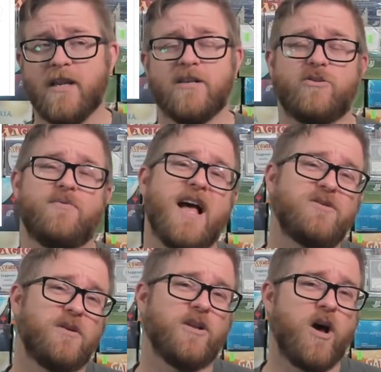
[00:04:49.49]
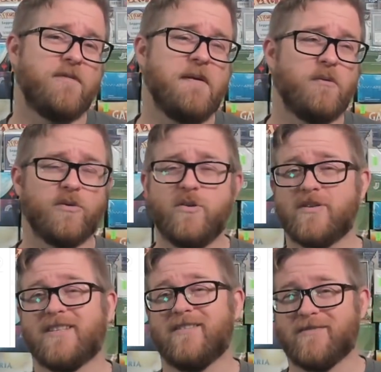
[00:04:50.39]
So that's what a lot of people will do as
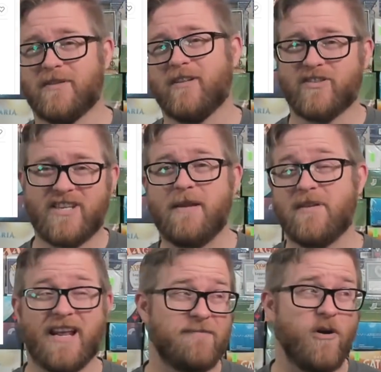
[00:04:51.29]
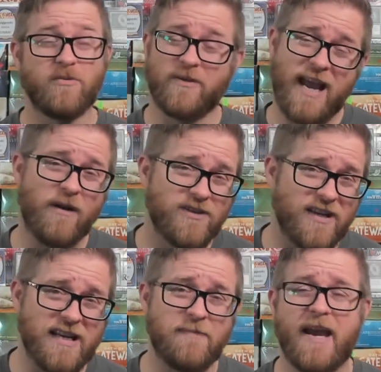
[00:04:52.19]
a little, little scheme. to have multiple accounts on
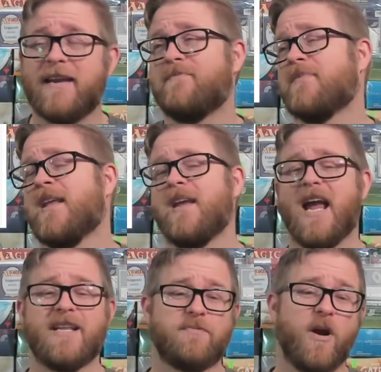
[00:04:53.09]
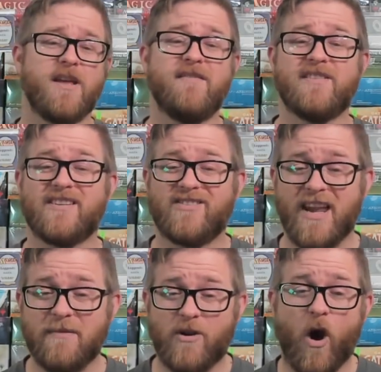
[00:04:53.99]
eBay. It's probably even the
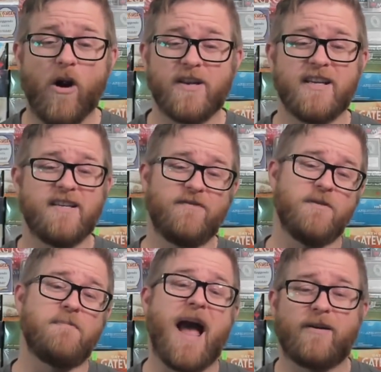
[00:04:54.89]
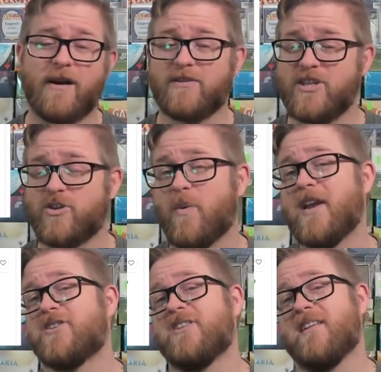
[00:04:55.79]
same card in a different background
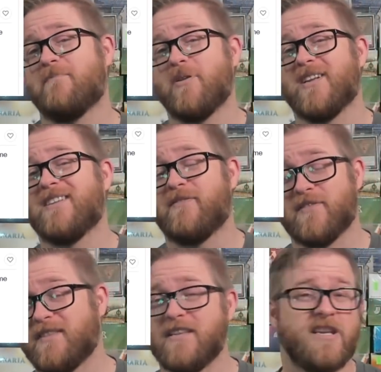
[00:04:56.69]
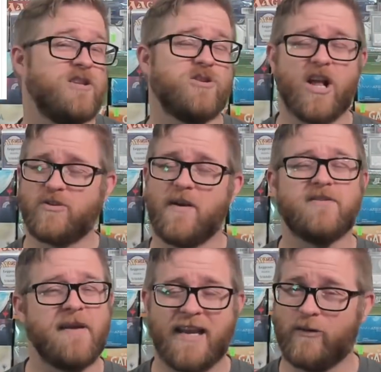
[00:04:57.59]
situation, and they put it in a different. There's lots of ways
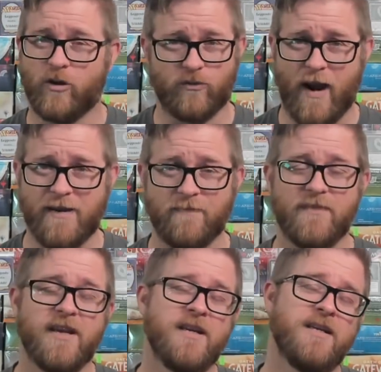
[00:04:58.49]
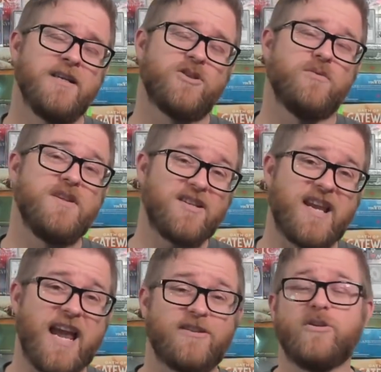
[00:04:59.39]
to make it look right. So in this
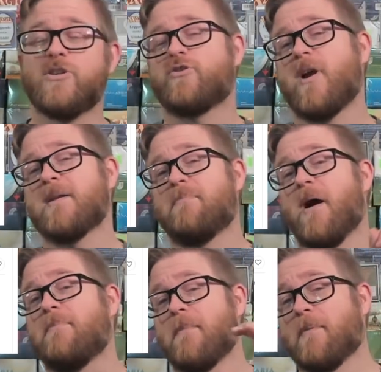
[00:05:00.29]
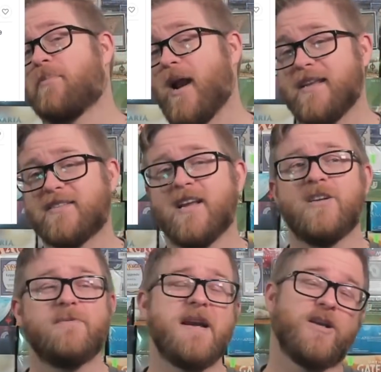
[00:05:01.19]
case, they're just trying to pump up a price
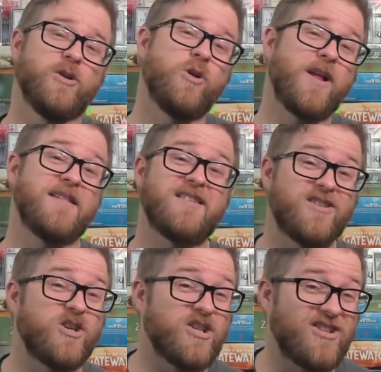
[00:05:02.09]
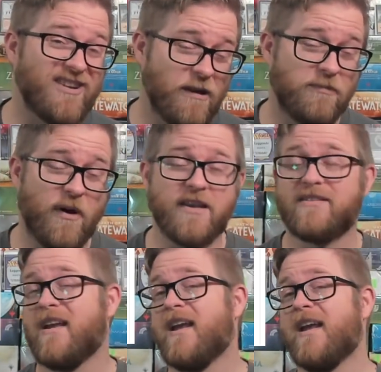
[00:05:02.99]
to make it look like this is a good selling price.